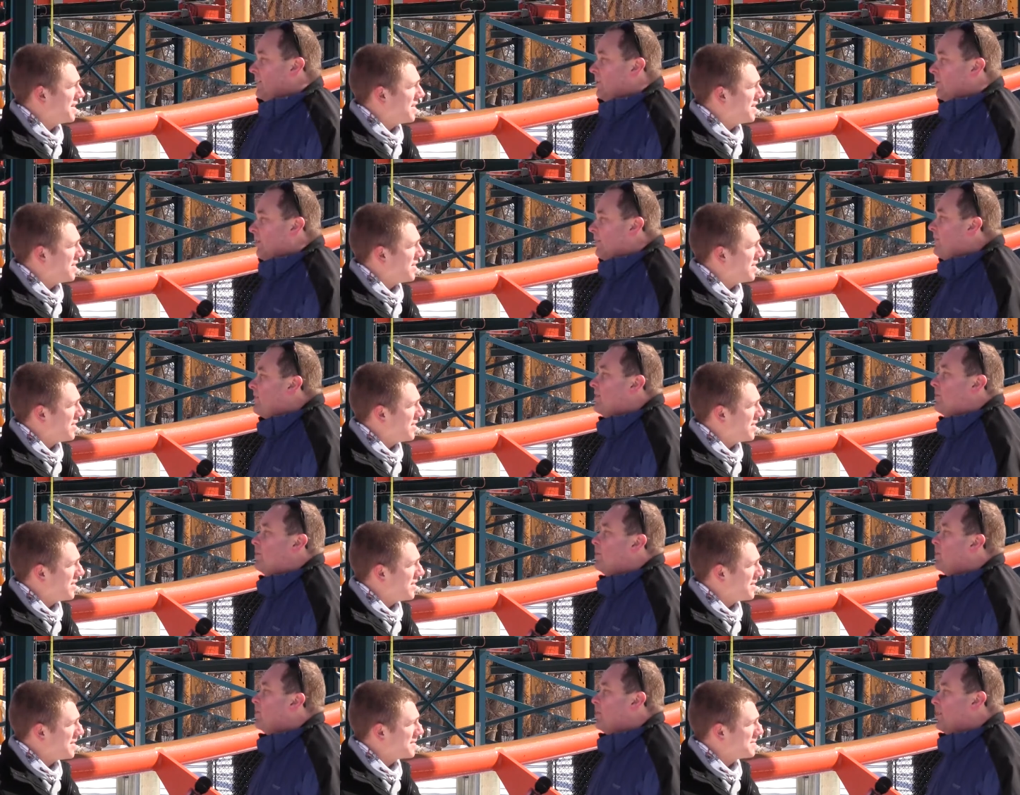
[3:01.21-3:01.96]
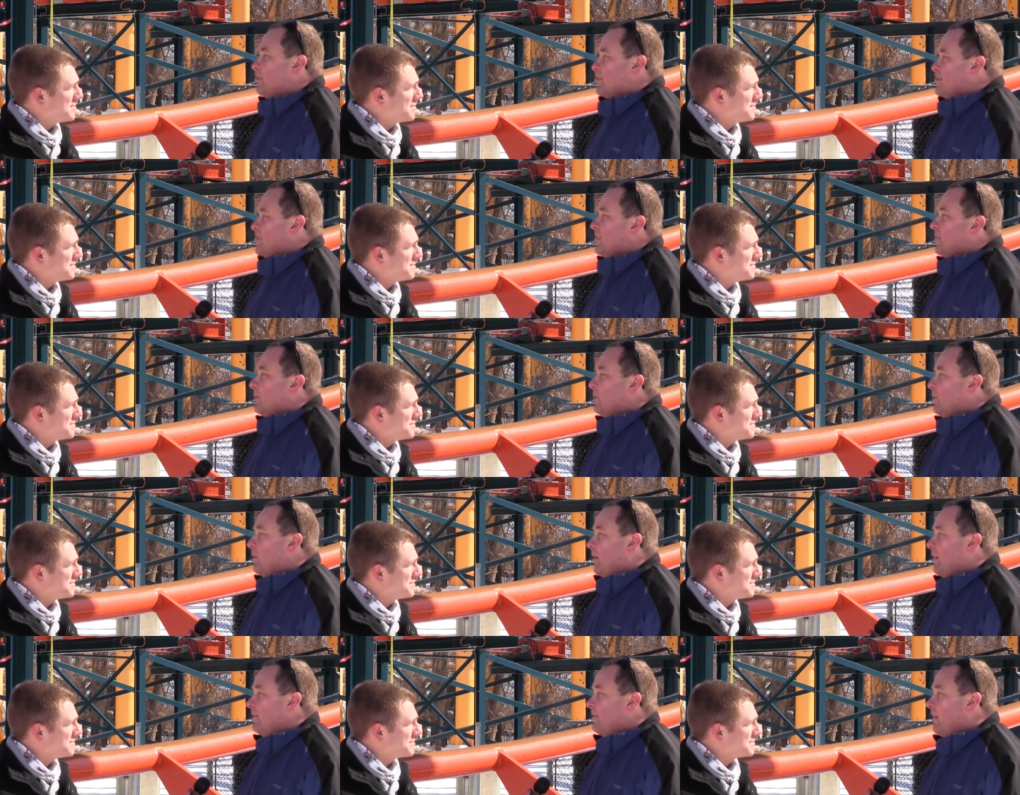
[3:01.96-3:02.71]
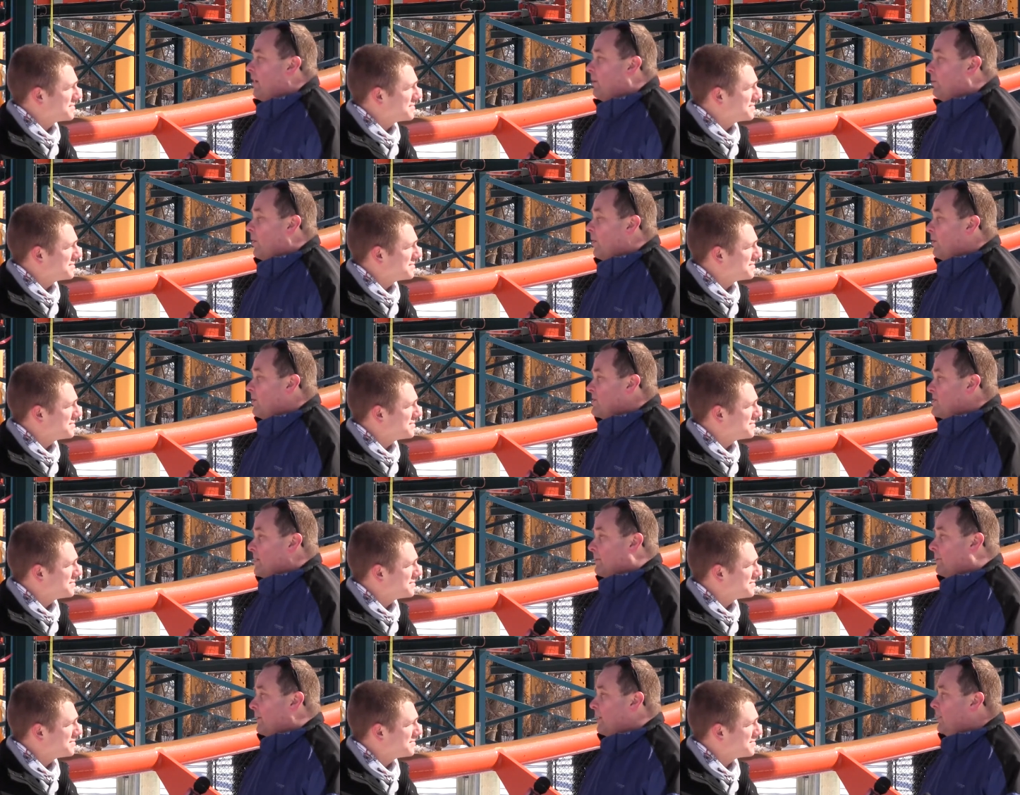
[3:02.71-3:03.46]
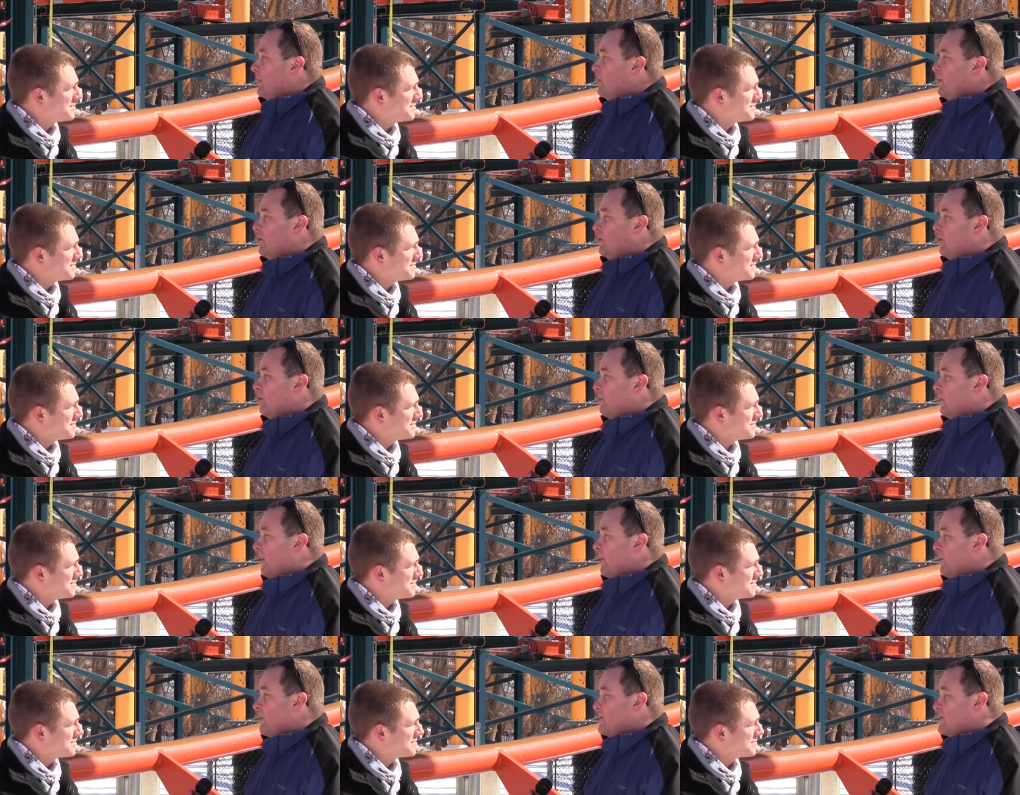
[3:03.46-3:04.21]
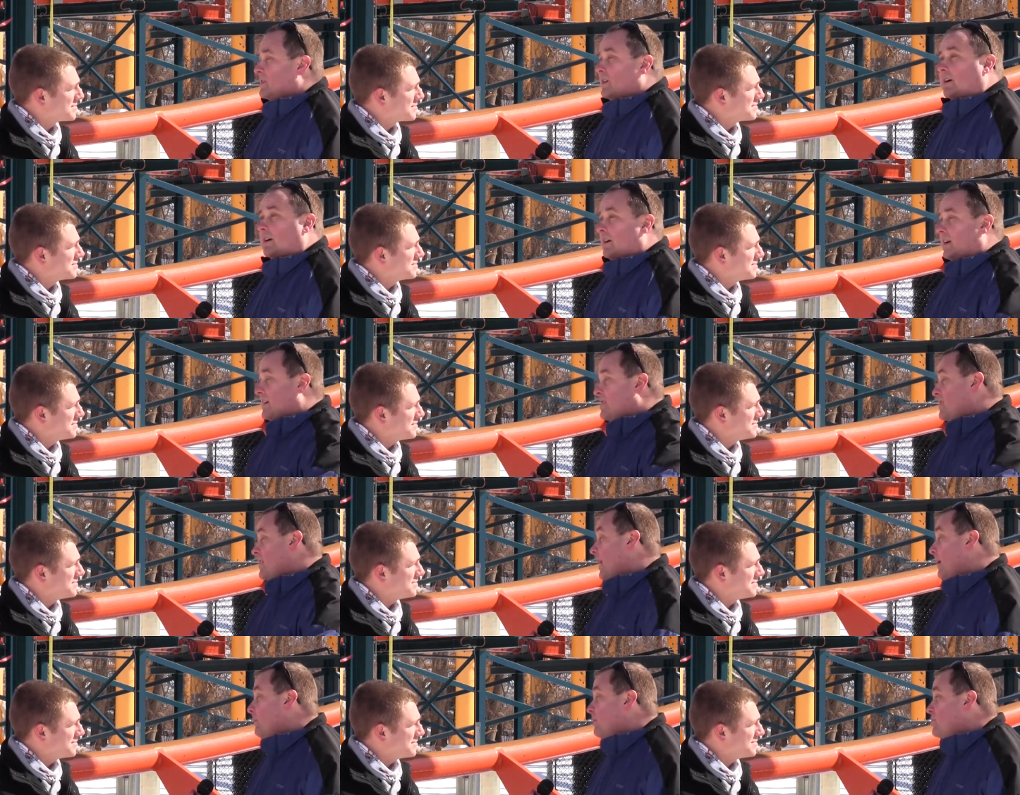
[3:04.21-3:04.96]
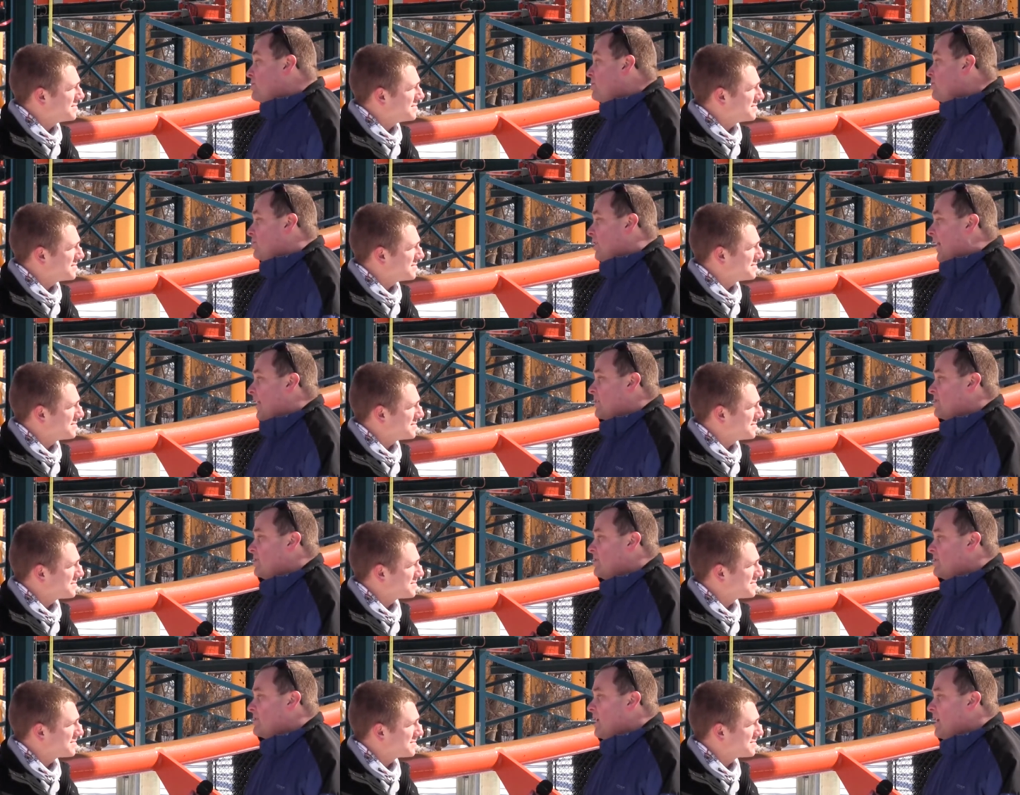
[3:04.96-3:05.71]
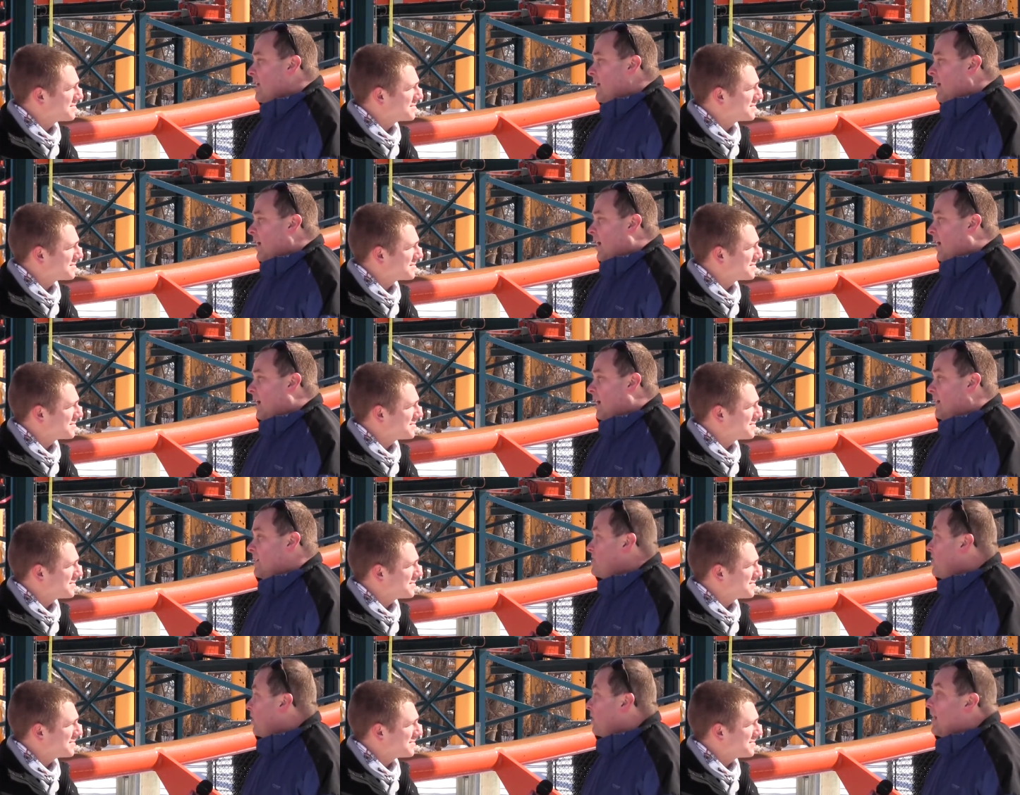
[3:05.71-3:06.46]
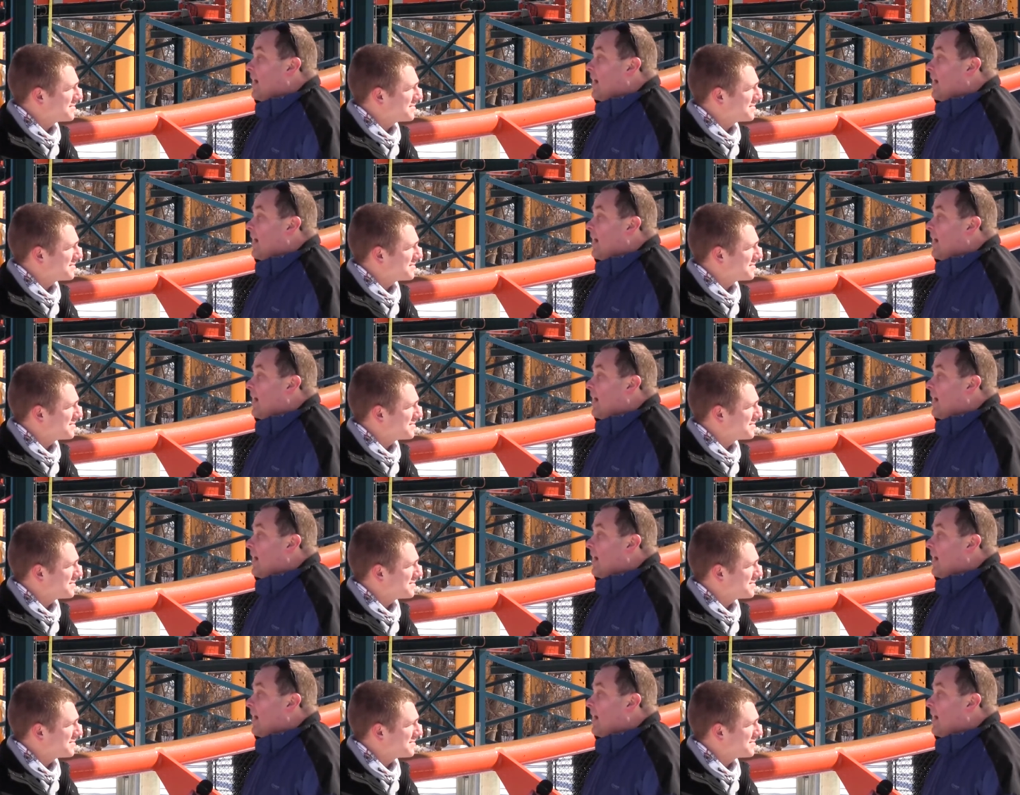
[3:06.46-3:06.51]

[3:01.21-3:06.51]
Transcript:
Speaker 1: you know, everything we do here at Cedar Point, whether it's something new, whether it's established attractions, it's our